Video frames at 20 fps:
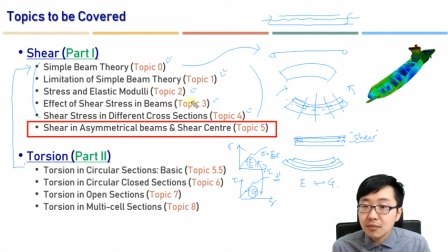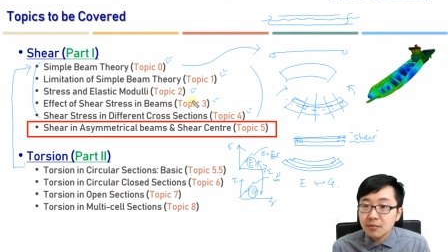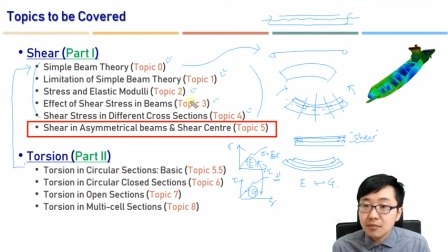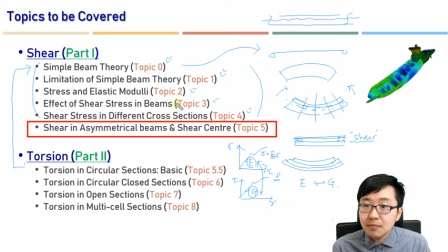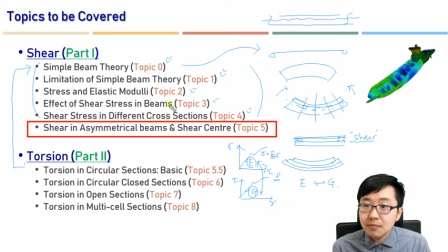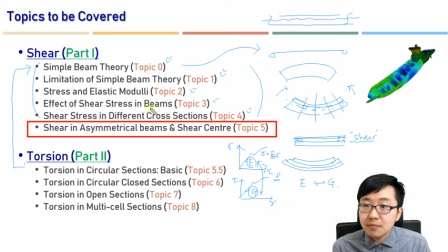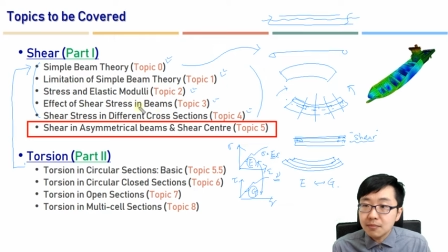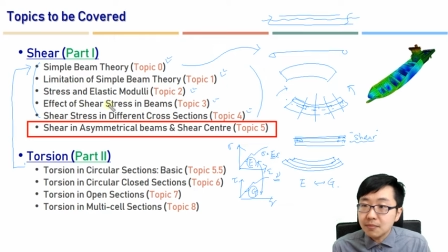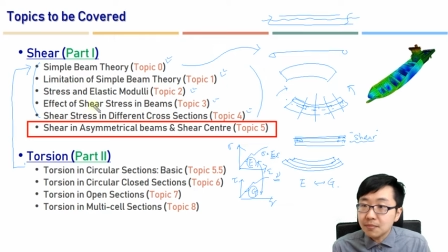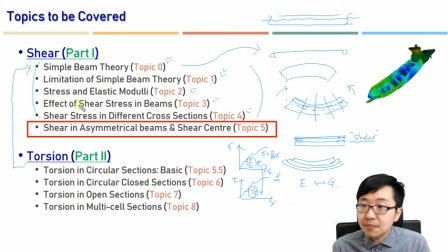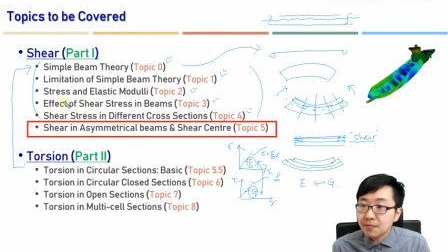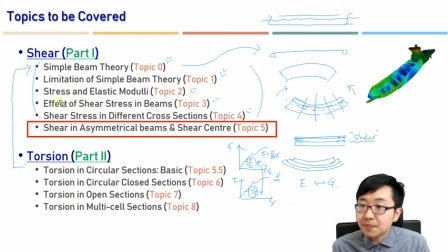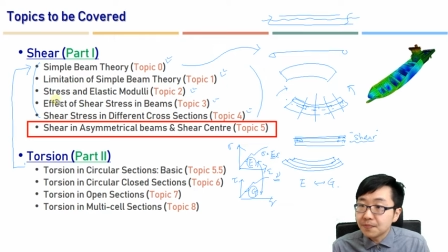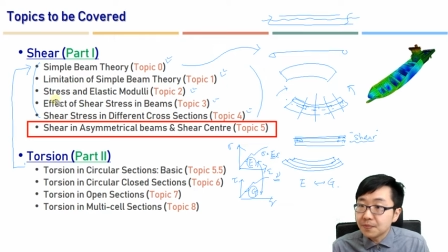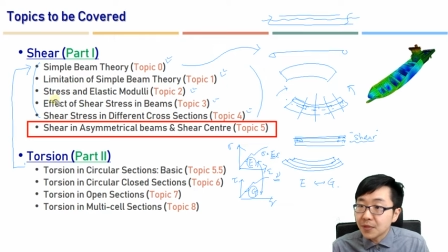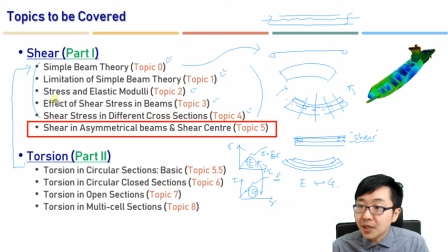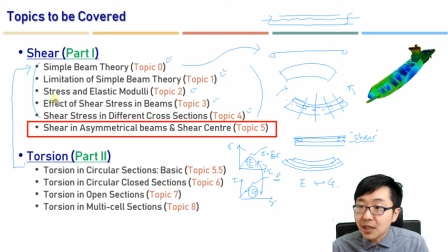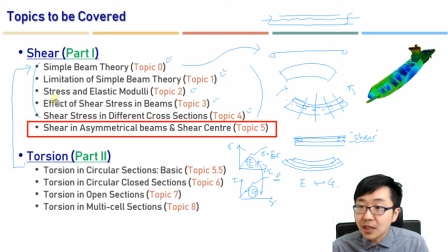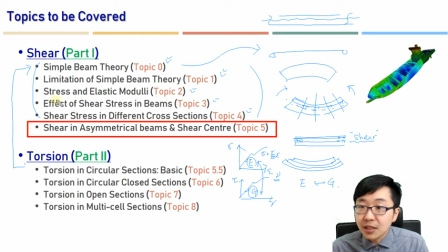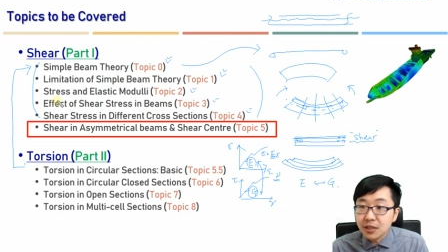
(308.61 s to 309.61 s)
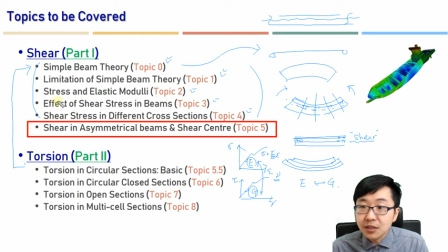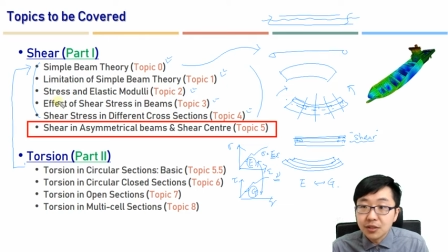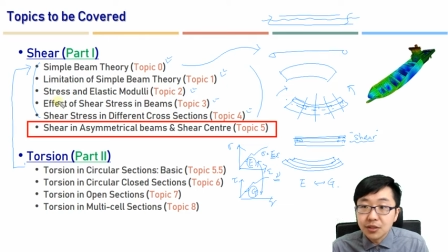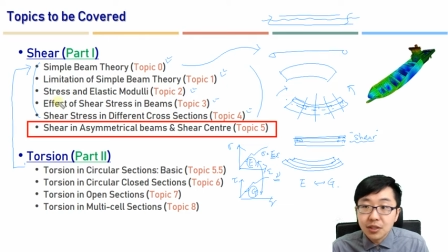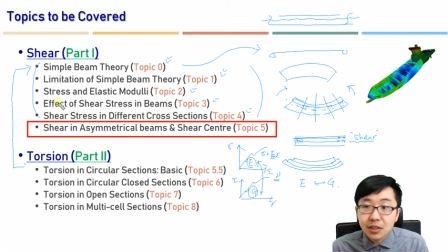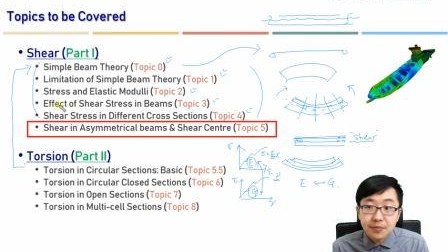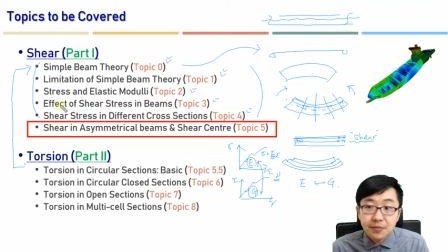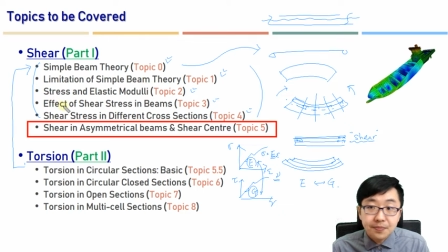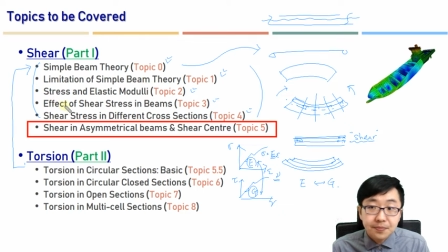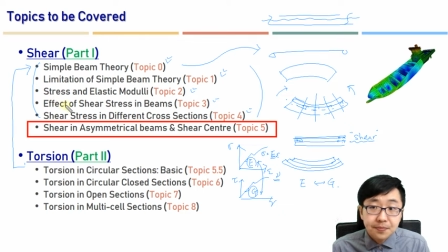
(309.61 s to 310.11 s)
And
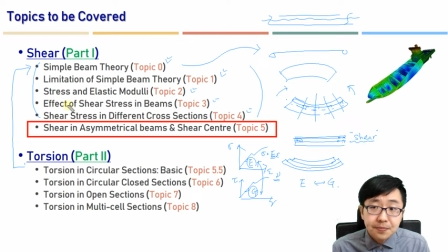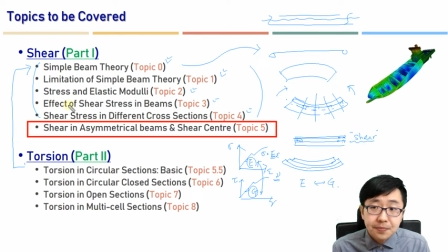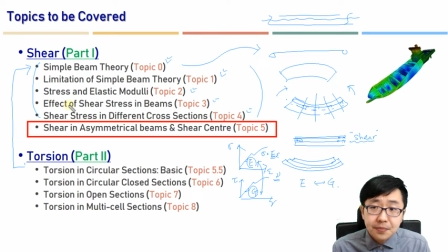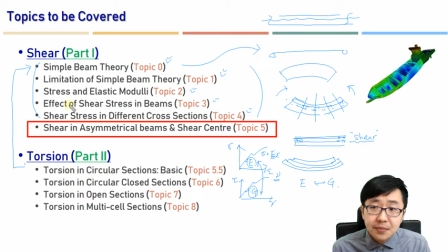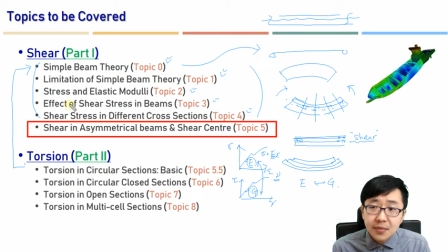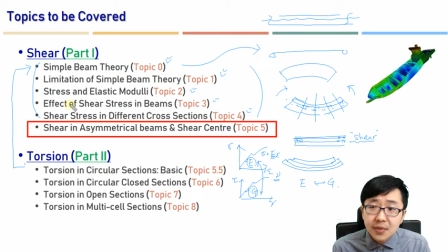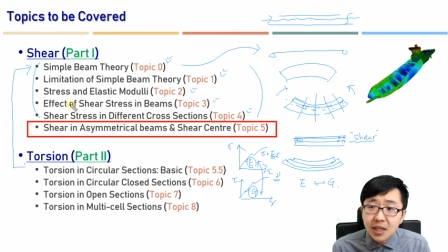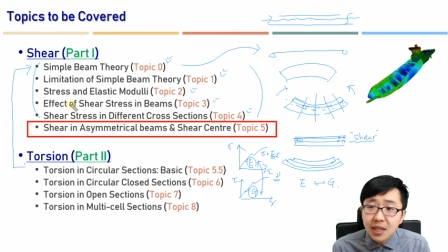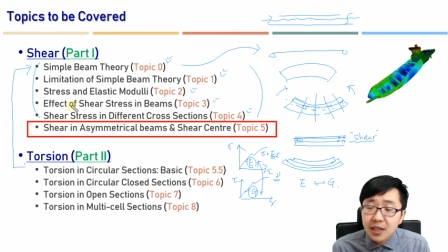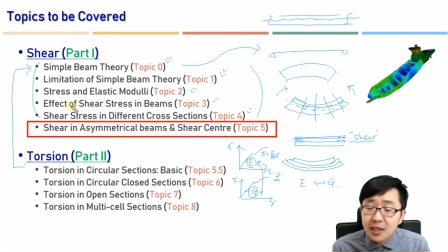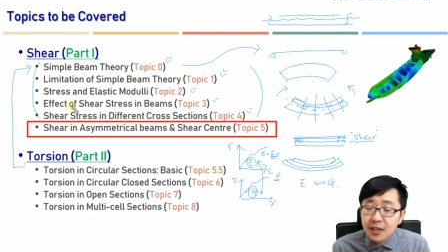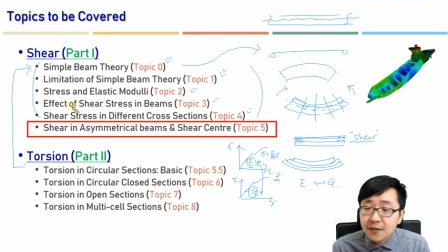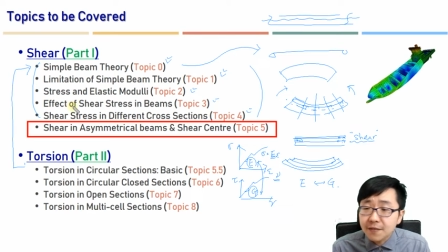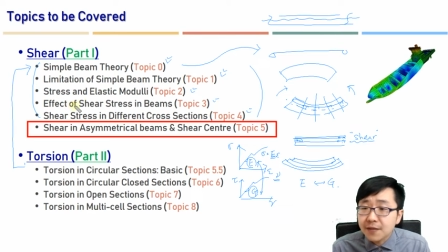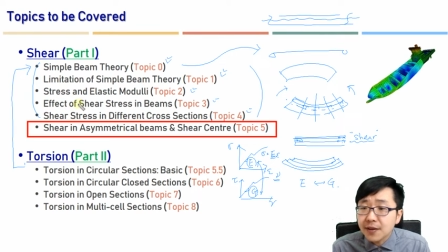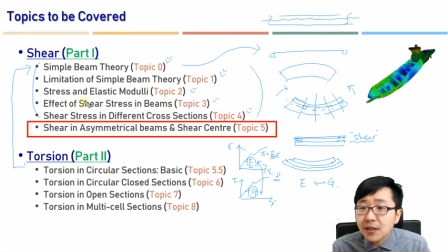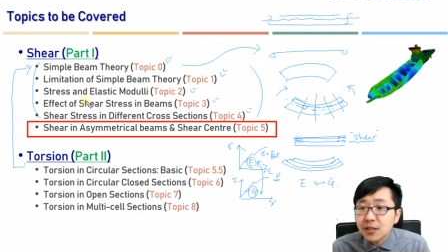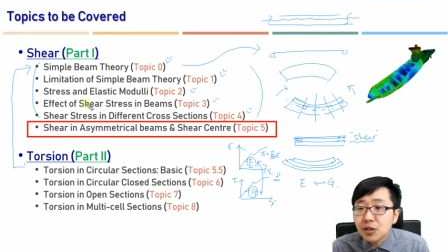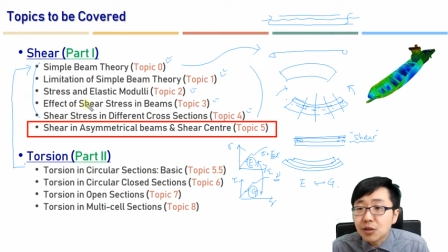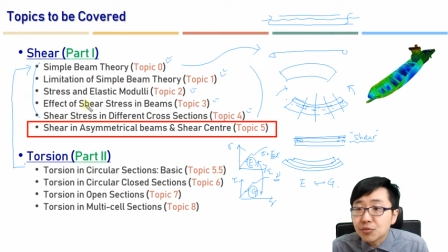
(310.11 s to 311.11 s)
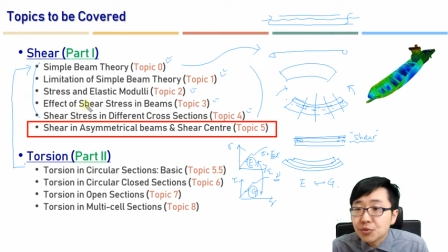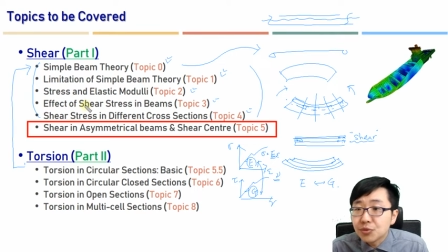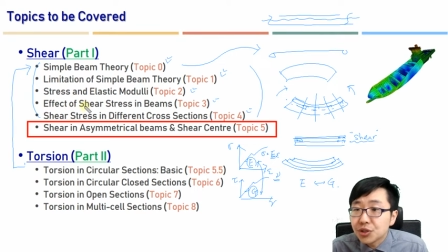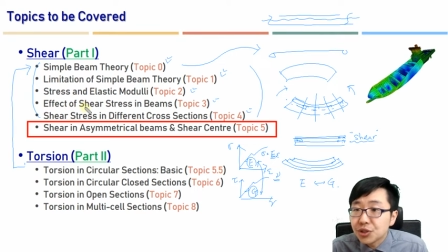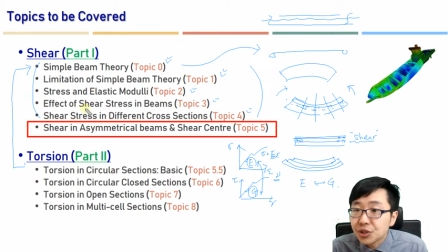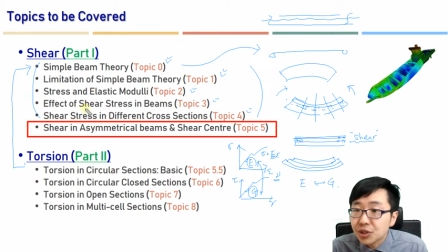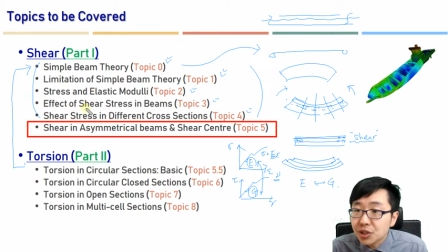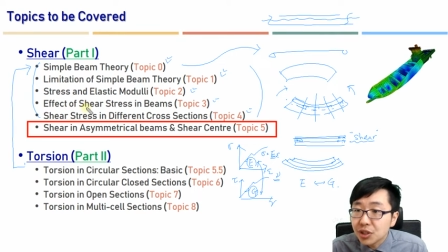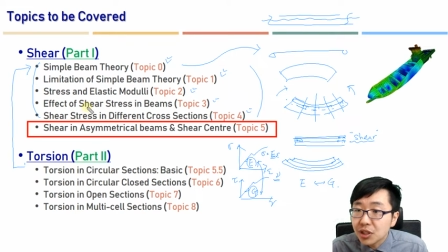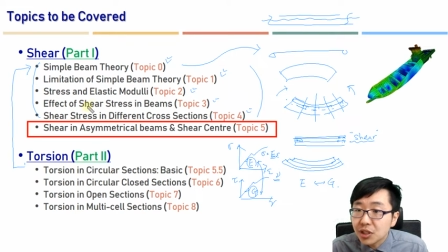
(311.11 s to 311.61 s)
the effect of
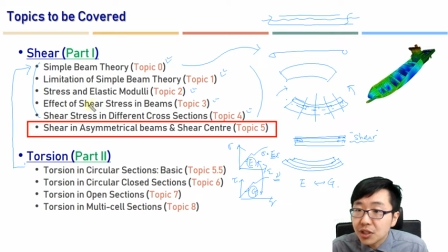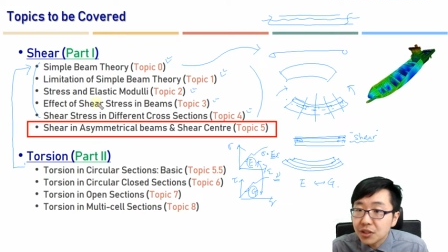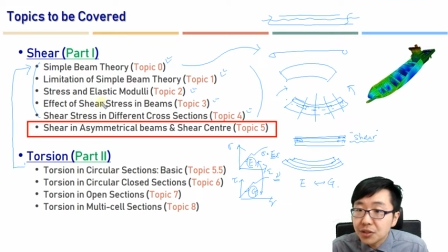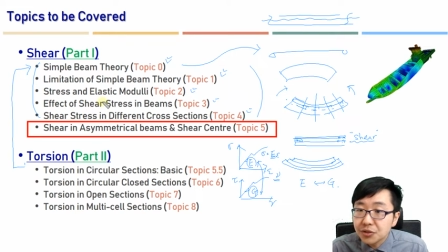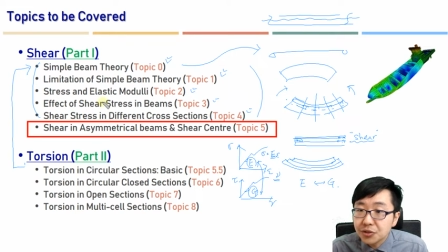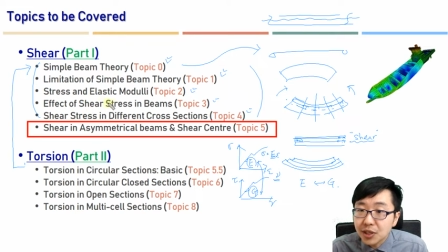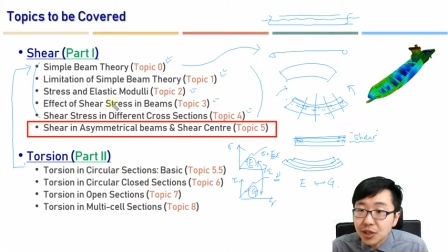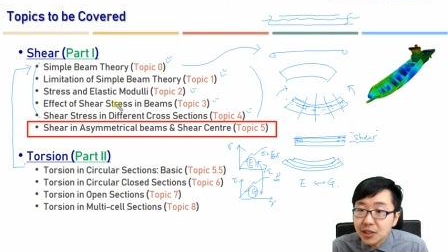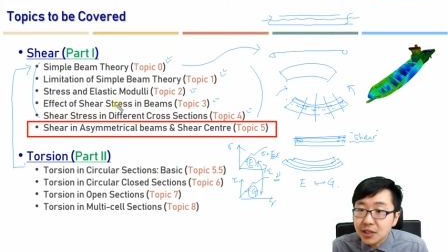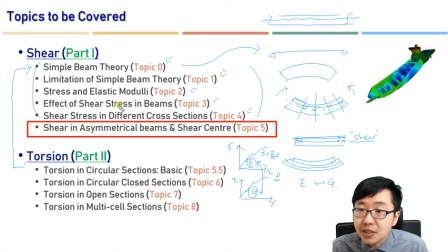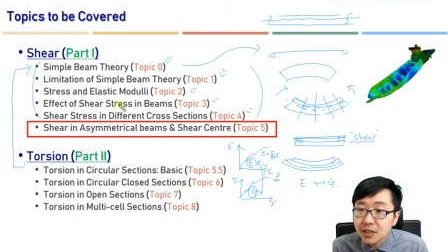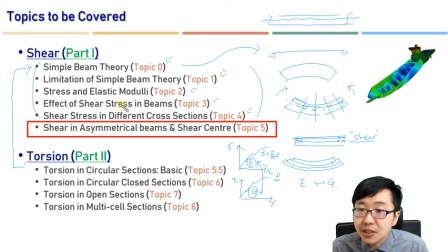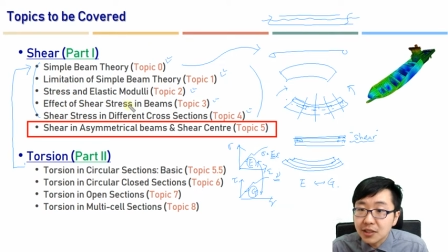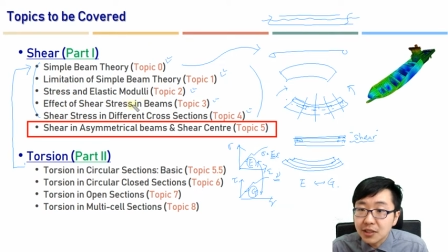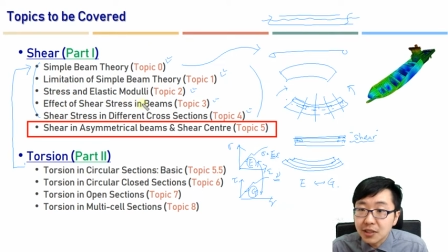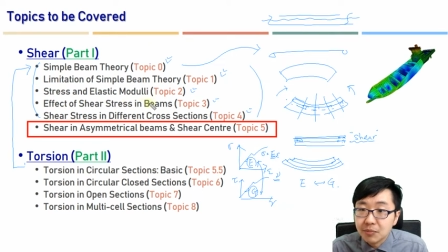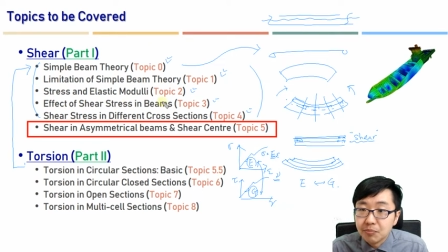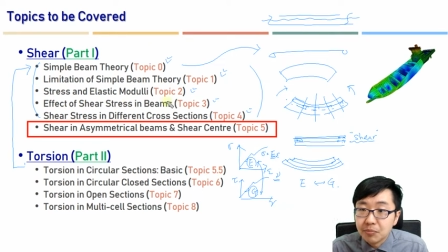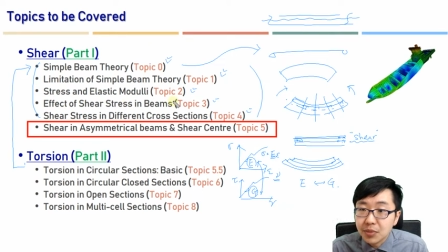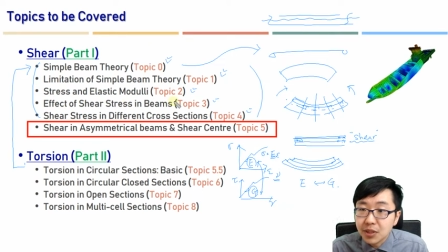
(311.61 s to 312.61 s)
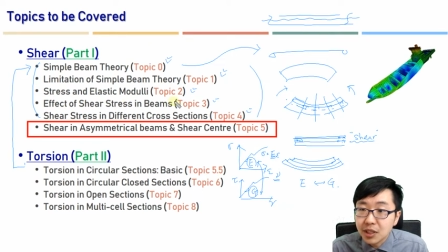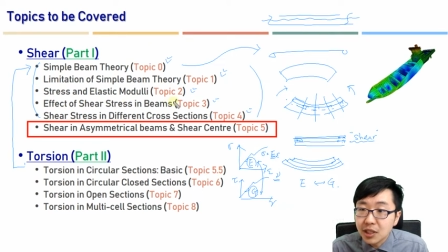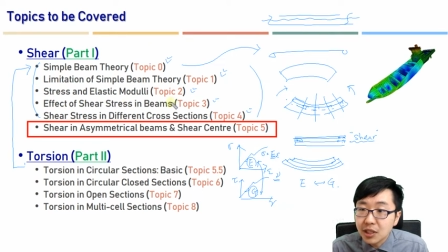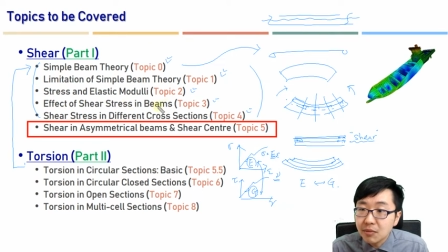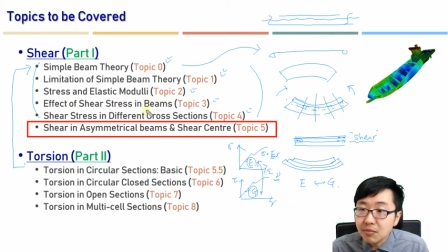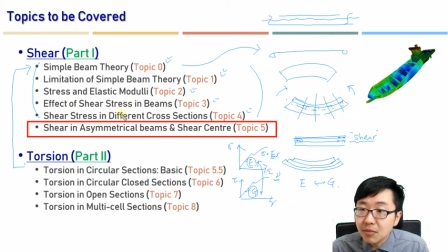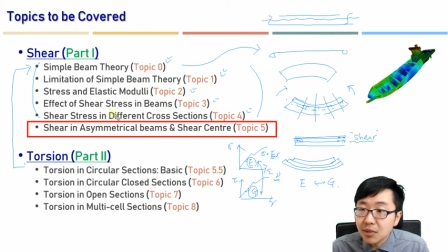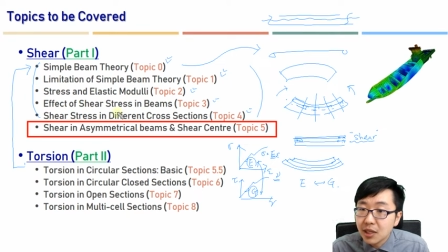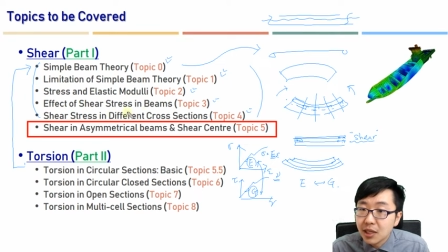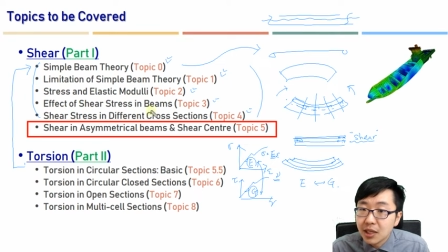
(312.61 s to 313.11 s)
shear stresses in
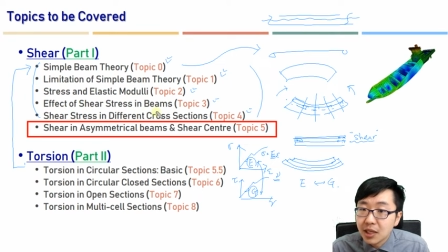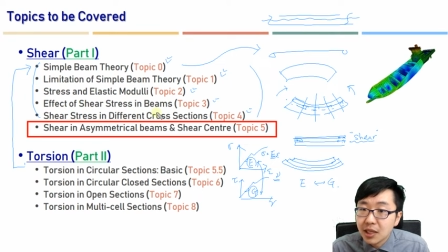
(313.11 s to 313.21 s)
beam